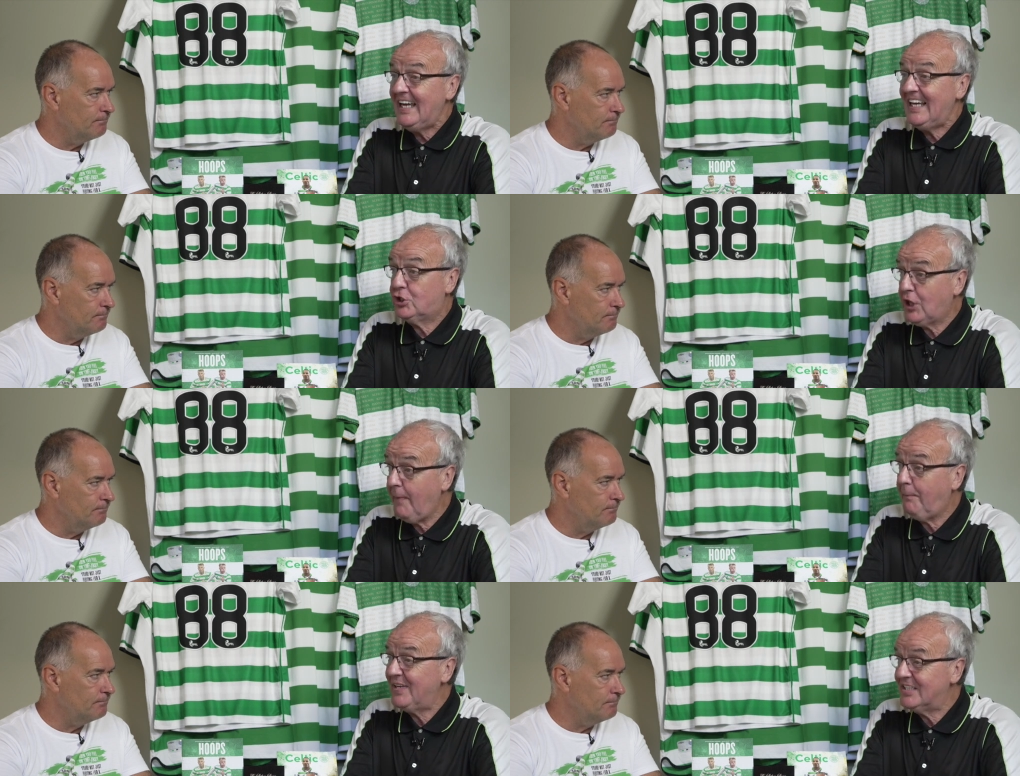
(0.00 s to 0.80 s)
Speaker 1: of
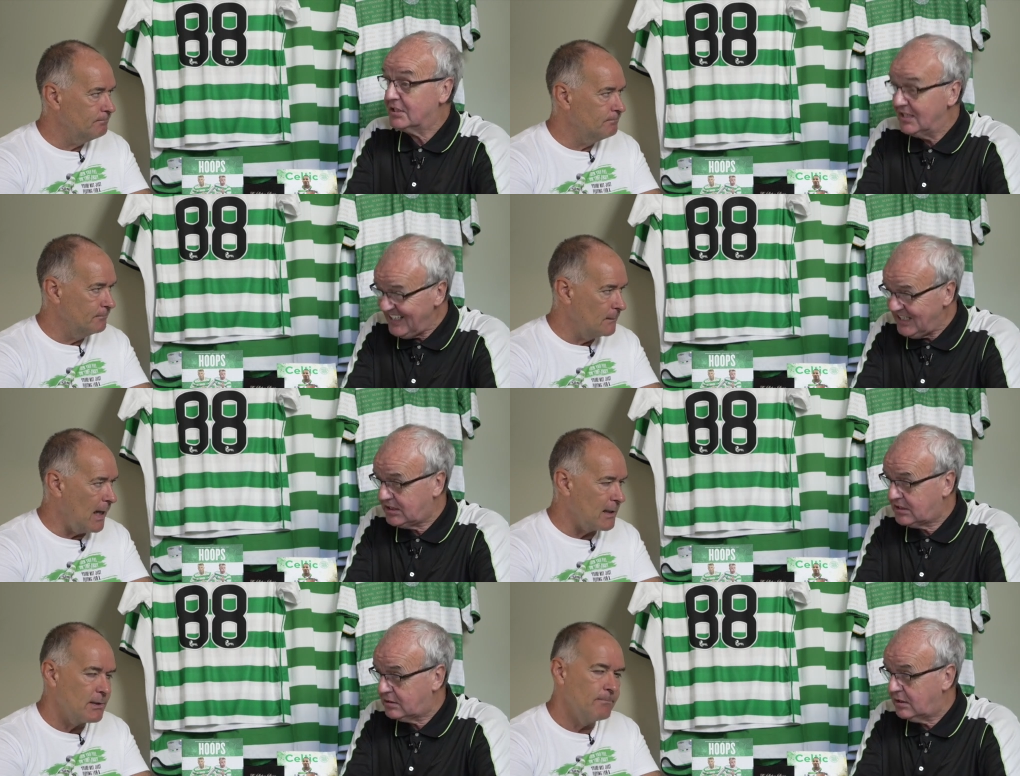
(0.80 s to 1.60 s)
Champions League.
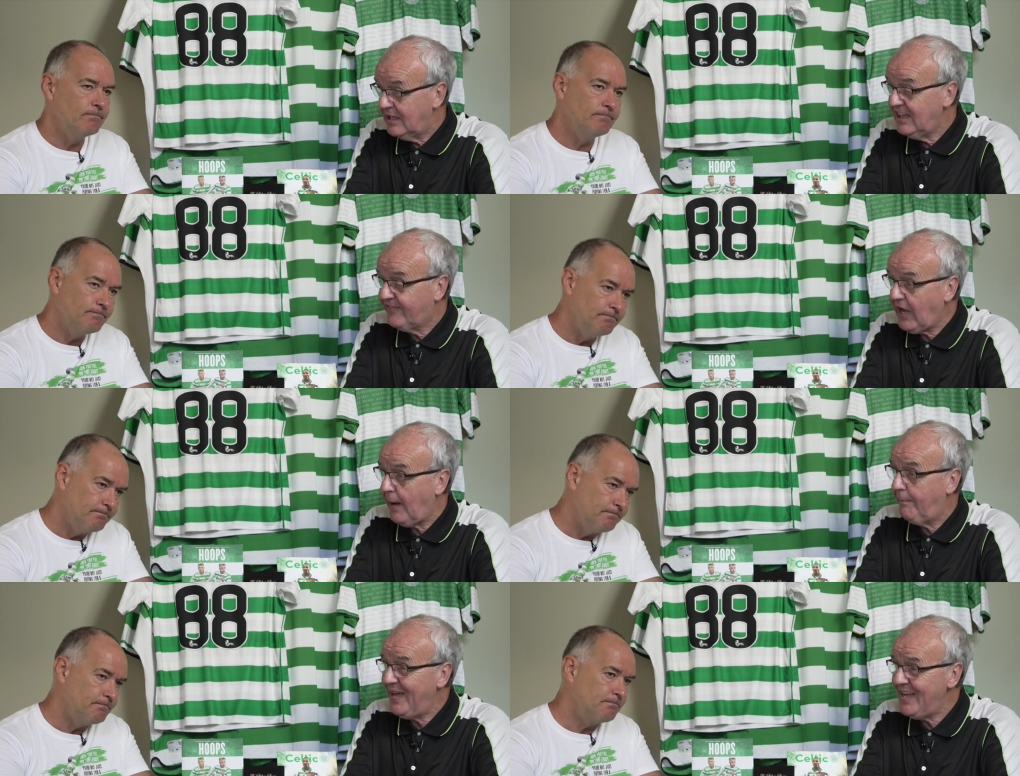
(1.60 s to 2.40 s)
Yes. They've
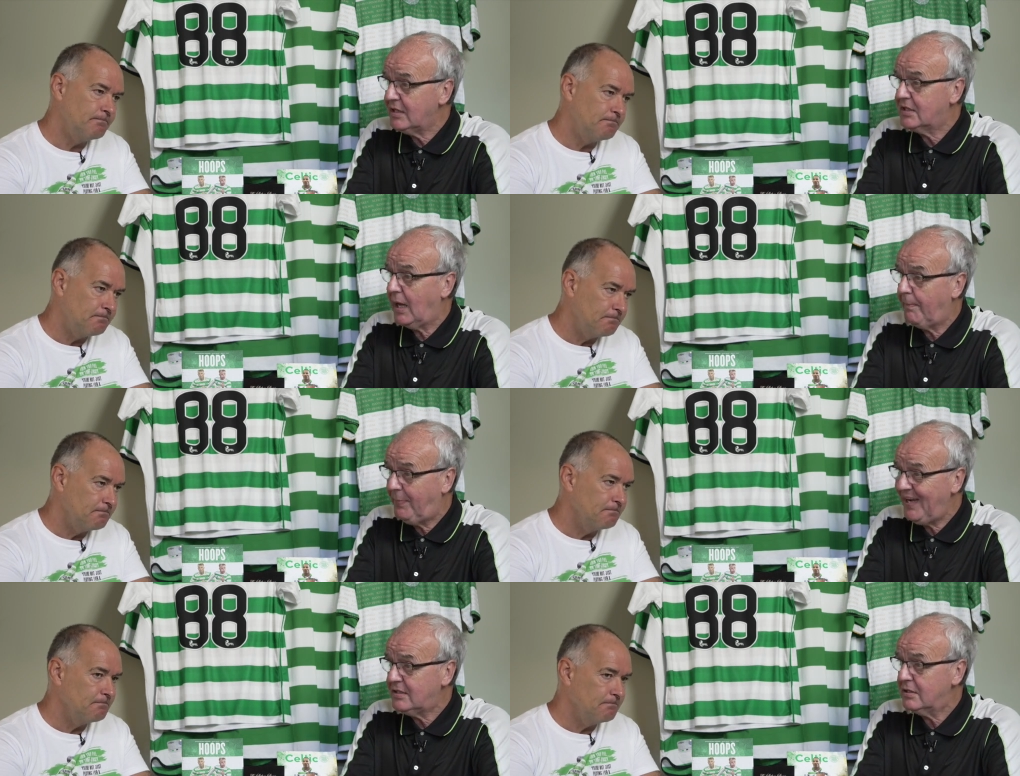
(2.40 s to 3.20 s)
got a, bet, a
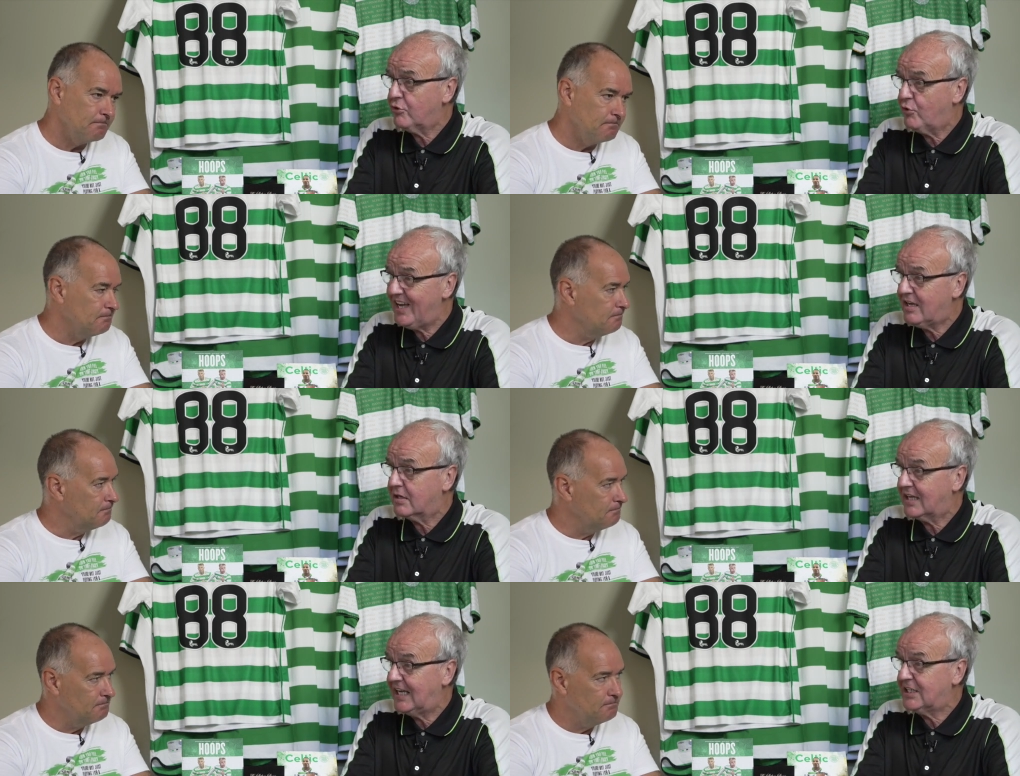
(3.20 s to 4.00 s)
better
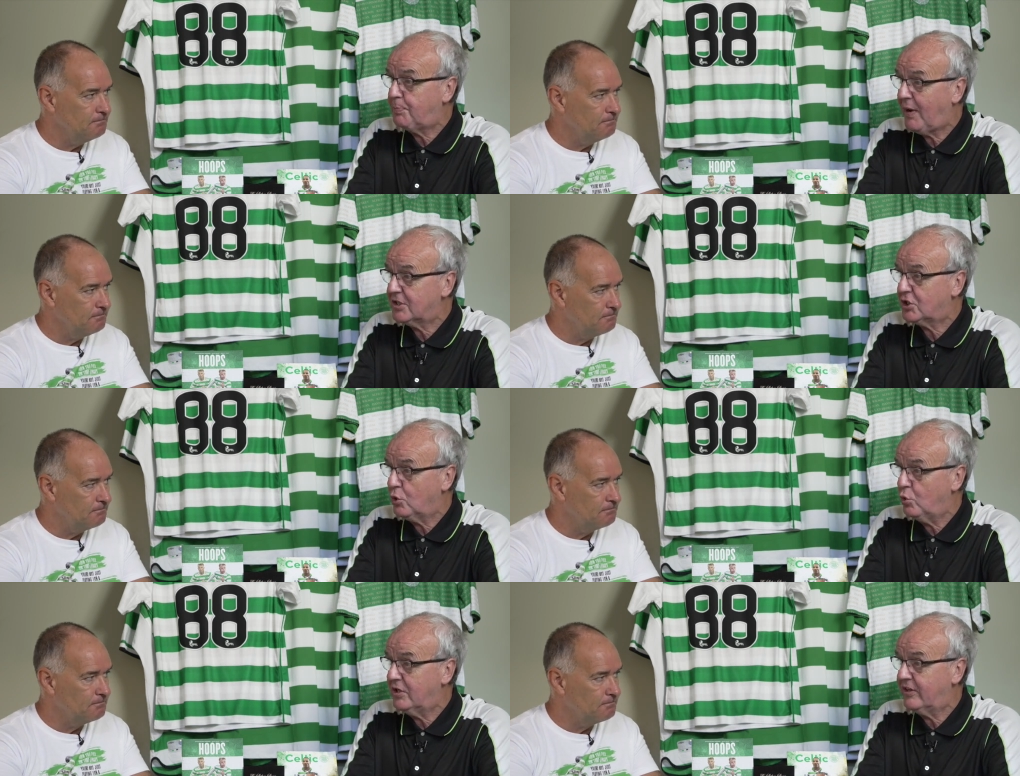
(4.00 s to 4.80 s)
record against
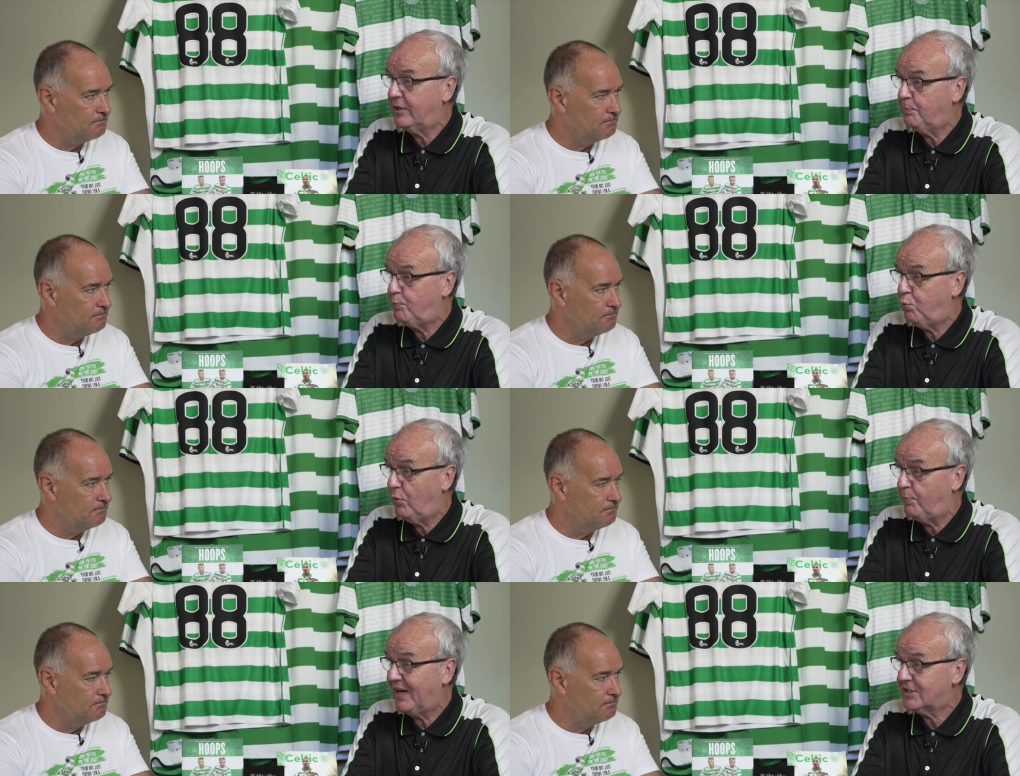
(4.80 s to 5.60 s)
Barcelona than
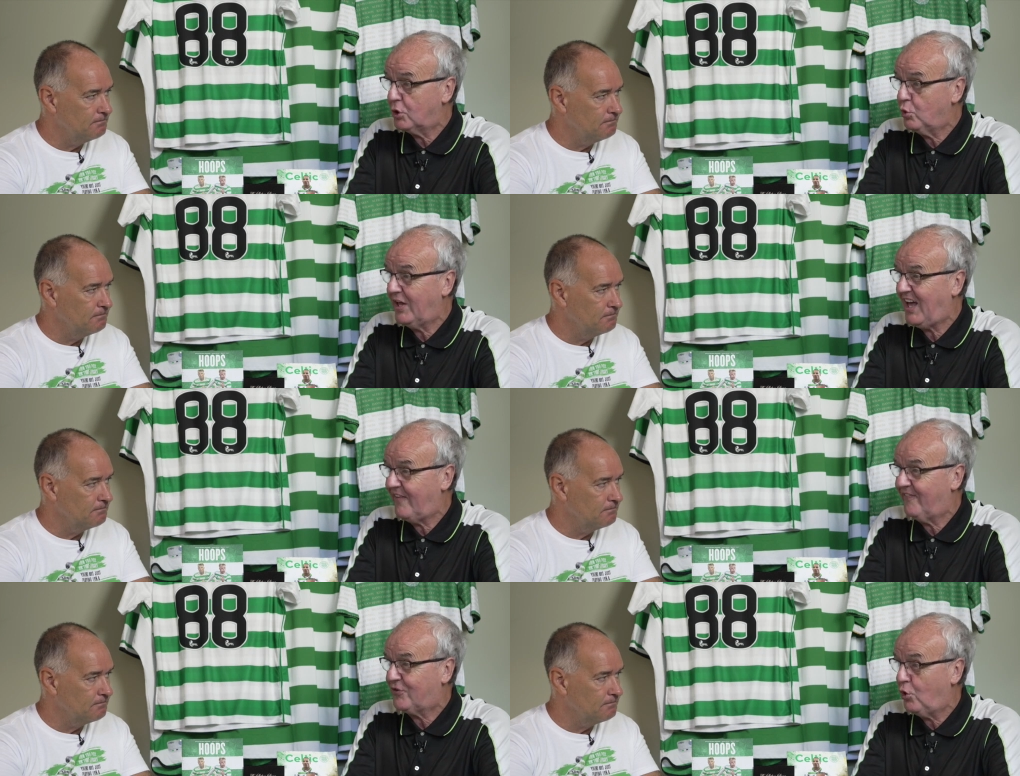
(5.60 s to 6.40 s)
what Barcelona
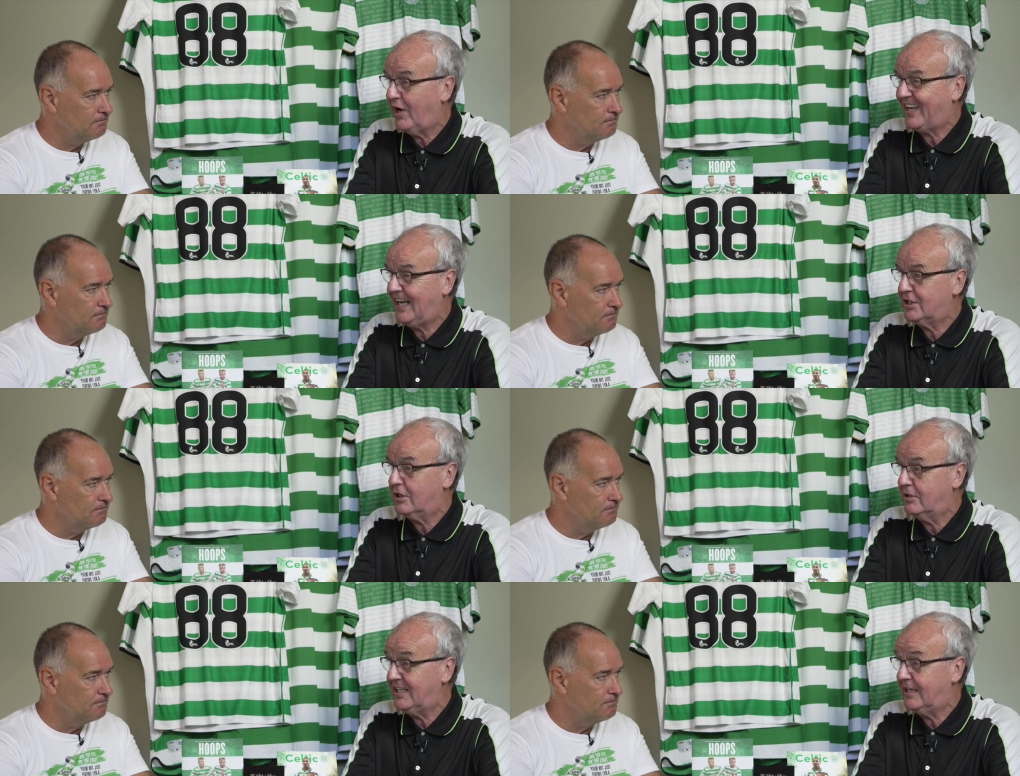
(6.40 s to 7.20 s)
have got against
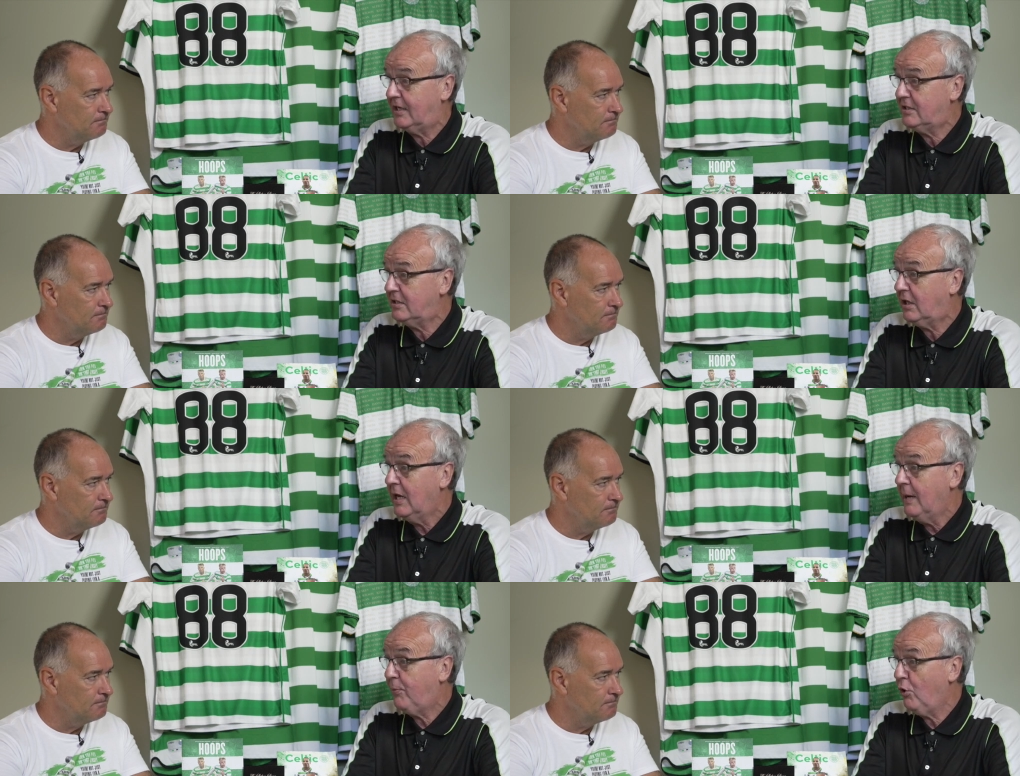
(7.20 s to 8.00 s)
Dundee United.
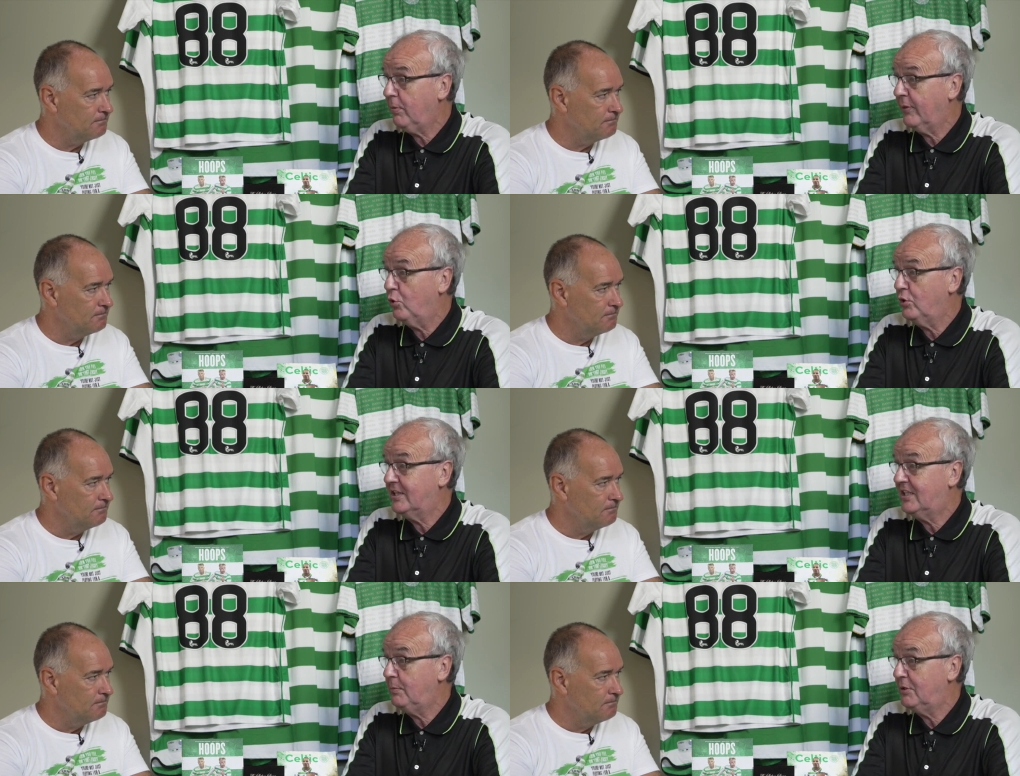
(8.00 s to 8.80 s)
Probably the
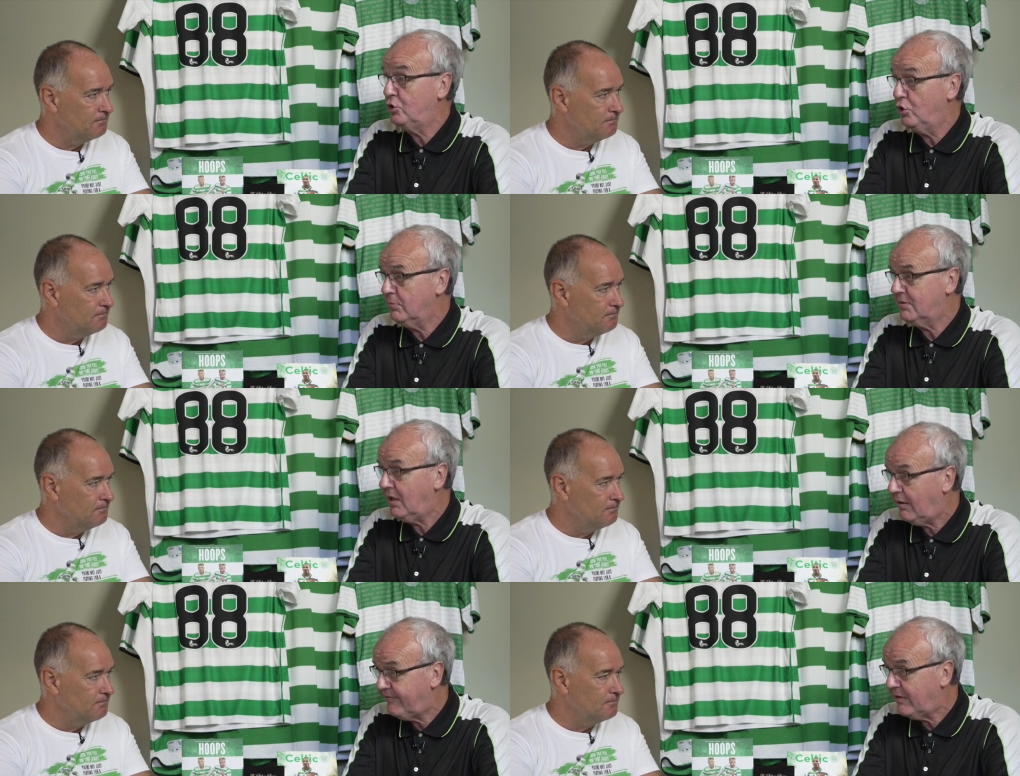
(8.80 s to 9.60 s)
only team in Europe to have